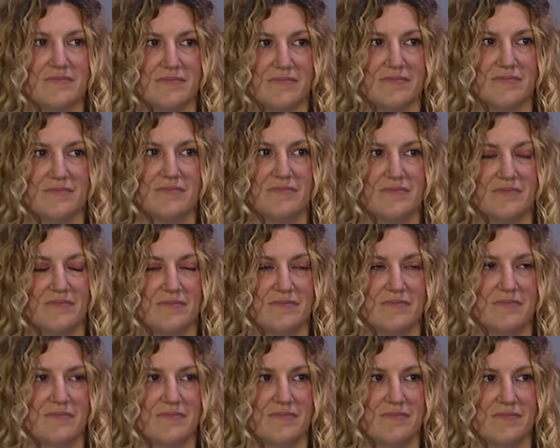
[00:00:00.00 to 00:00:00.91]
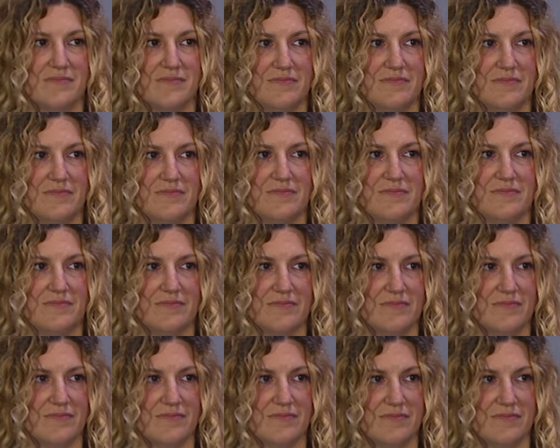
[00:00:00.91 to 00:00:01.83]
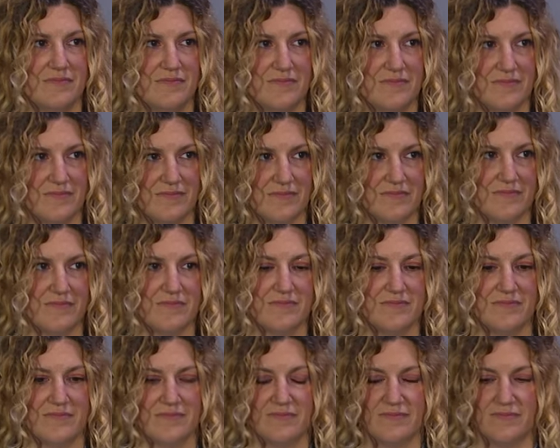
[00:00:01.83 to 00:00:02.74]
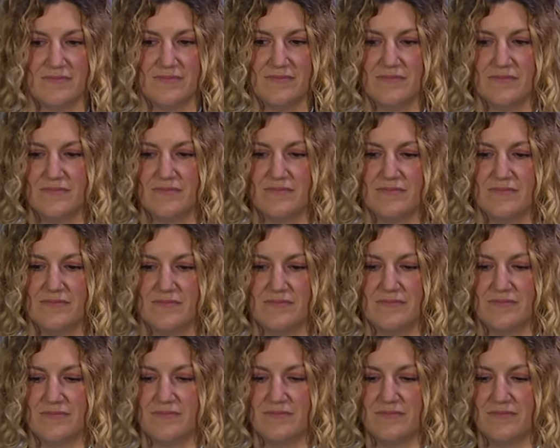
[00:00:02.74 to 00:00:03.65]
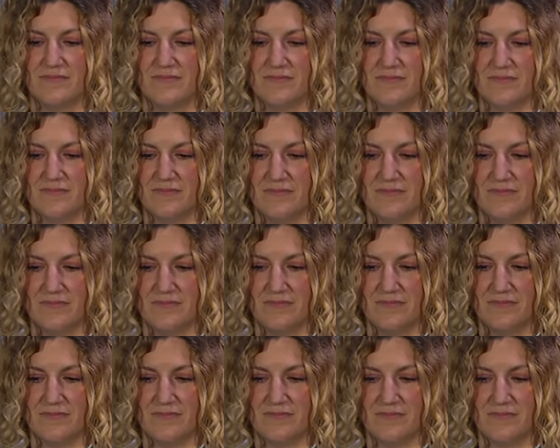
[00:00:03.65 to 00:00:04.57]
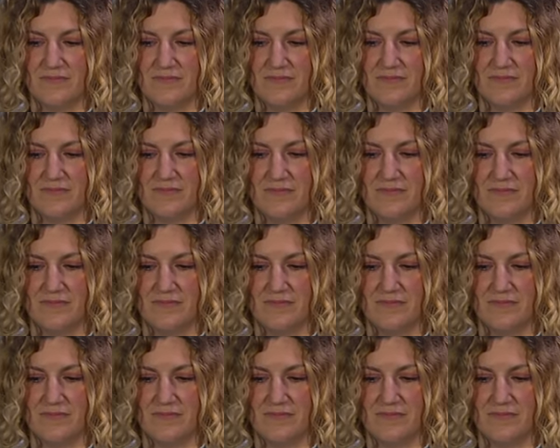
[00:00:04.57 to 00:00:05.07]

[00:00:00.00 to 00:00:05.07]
[no speech]